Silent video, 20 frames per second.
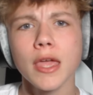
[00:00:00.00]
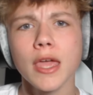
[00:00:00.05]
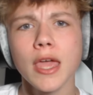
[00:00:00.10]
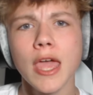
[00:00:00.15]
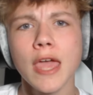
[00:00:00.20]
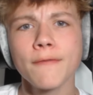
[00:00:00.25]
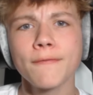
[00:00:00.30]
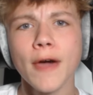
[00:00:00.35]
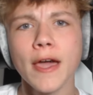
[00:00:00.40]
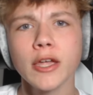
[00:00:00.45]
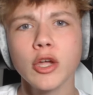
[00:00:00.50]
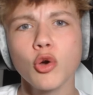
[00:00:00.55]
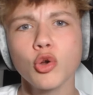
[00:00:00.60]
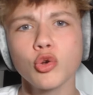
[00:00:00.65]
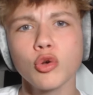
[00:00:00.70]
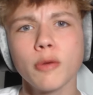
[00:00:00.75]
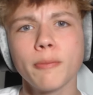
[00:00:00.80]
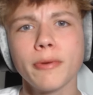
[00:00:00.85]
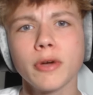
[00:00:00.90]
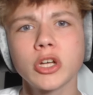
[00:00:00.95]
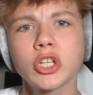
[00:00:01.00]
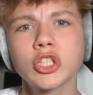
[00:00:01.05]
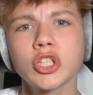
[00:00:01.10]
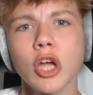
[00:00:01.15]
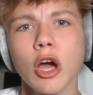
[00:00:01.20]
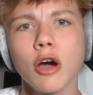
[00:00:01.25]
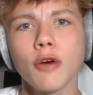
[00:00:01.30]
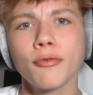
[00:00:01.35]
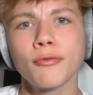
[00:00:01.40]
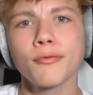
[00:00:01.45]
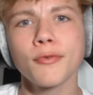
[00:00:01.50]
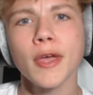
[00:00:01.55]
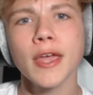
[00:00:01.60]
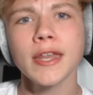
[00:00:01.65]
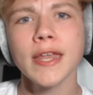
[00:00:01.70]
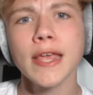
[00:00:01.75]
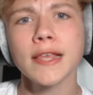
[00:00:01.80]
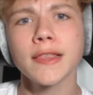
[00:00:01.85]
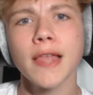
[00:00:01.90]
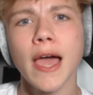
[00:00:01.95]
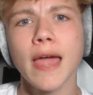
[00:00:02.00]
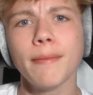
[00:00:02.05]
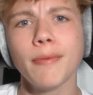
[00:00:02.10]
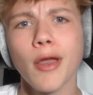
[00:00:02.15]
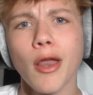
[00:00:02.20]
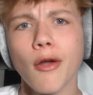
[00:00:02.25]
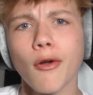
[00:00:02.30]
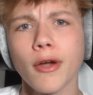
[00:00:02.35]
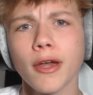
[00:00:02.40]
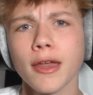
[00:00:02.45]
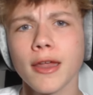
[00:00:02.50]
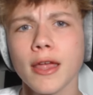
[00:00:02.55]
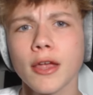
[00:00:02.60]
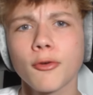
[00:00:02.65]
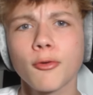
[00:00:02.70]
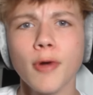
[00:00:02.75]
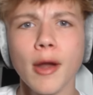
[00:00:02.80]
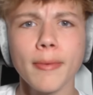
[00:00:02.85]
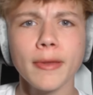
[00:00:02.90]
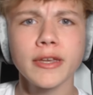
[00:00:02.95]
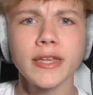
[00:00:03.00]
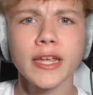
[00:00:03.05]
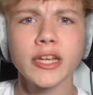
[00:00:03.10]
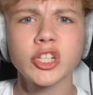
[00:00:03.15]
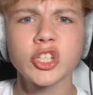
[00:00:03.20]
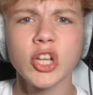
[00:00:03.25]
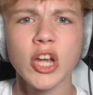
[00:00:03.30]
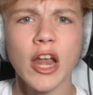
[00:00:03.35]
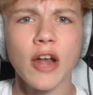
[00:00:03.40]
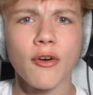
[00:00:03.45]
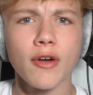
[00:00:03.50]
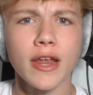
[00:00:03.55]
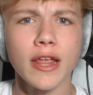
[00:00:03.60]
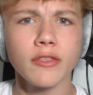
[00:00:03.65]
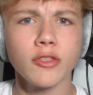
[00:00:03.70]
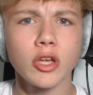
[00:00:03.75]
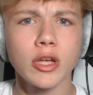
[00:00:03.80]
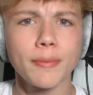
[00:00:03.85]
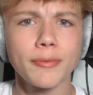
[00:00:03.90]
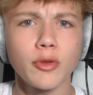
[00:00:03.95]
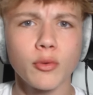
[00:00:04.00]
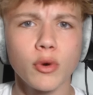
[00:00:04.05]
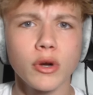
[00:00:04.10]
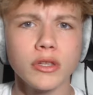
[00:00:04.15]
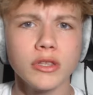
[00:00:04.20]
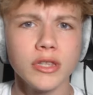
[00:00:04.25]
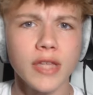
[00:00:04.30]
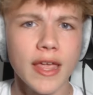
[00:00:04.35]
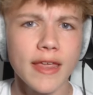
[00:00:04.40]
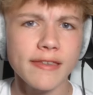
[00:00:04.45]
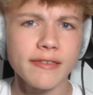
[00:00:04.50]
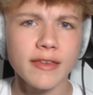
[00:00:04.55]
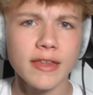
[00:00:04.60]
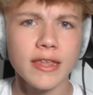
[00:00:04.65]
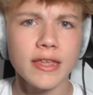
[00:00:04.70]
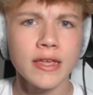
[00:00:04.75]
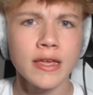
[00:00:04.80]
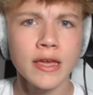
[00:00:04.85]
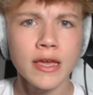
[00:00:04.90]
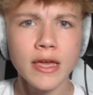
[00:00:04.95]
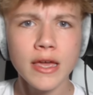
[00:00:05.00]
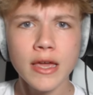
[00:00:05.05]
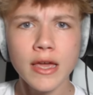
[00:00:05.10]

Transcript: If I go to a bookshelf in a library, grab a dictionary, and look up the word lazy,